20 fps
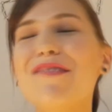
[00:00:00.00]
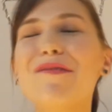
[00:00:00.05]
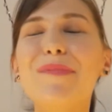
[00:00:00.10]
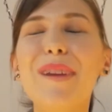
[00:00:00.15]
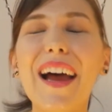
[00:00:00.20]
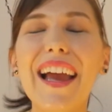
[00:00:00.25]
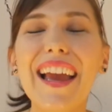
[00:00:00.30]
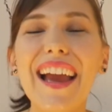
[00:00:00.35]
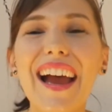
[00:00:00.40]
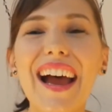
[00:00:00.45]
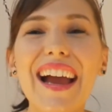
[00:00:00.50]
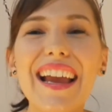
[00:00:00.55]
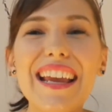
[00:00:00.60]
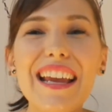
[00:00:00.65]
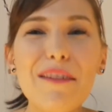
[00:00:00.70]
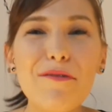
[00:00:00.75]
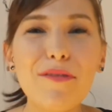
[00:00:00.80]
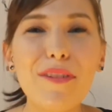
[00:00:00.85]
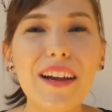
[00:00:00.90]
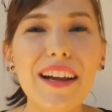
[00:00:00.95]
But
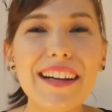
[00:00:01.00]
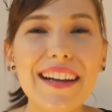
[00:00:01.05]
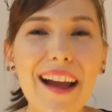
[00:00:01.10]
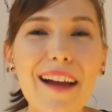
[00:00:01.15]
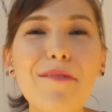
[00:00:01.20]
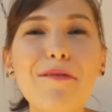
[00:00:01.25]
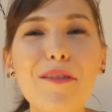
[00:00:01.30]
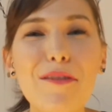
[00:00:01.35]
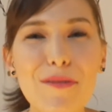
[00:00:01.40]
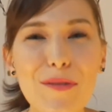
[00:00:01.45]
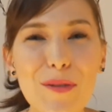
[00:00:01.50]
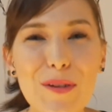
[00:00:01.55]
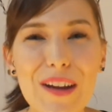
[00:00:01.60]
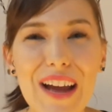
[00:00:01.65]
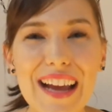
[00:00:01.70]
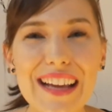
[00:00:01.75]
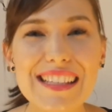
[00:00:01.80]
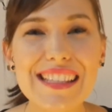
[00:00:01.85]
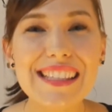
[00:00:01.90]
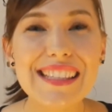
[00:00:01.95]
if enough of you
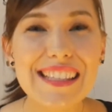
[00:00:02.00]
guys